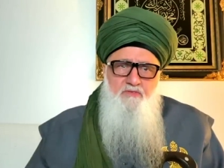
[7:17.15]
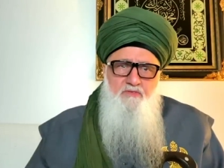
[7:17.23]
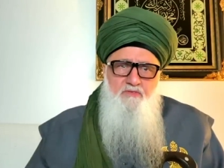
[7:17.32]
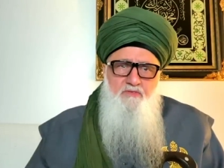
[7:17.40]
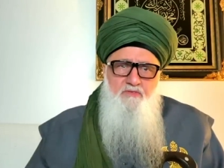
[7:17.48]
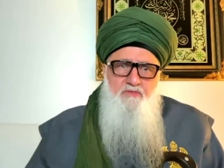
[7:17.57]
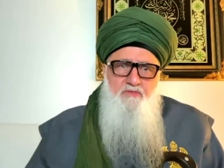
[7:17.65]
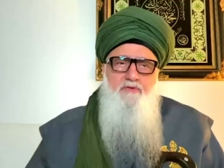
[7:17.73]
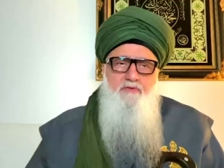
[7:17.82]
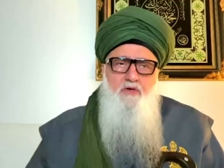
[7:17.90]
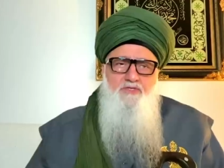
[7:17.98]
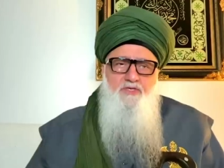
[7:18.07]
and my
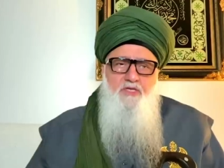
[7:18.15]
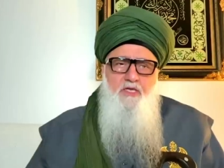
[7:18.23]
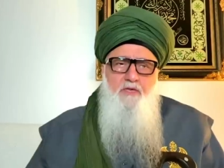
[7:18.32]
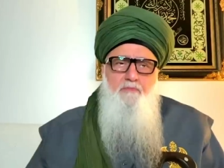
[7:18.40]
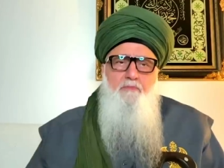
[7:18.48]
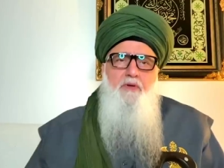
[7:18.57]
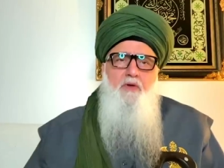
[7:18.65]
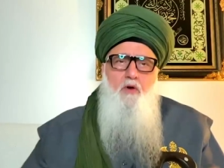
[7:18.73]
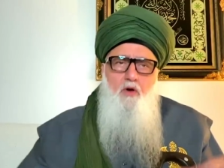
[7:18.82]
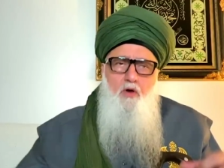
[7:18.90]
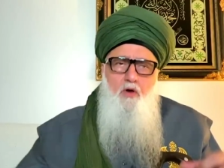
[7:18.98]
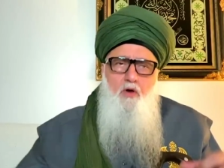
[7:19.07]
generosity
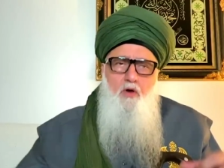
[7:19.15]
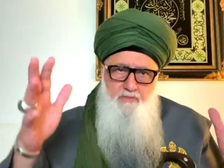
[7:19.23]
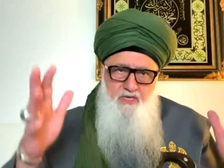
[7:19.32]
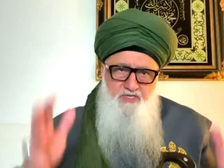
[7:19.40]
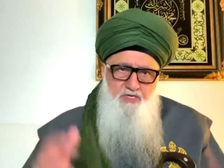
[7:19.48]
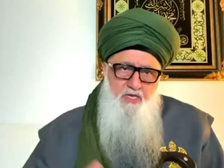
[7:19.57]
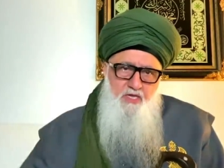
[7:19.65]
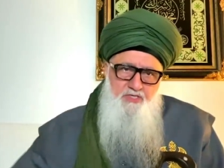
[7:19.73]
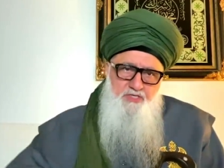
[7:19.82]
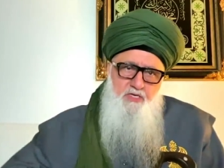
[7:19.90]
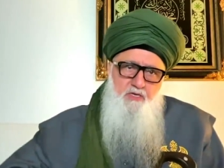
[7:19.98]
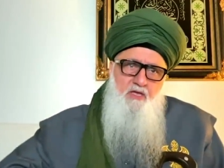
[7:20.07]
beyond
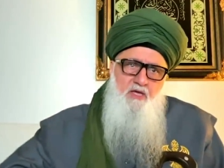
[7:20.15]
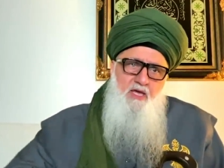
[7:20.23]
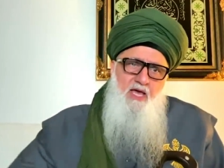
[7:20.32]
imagination.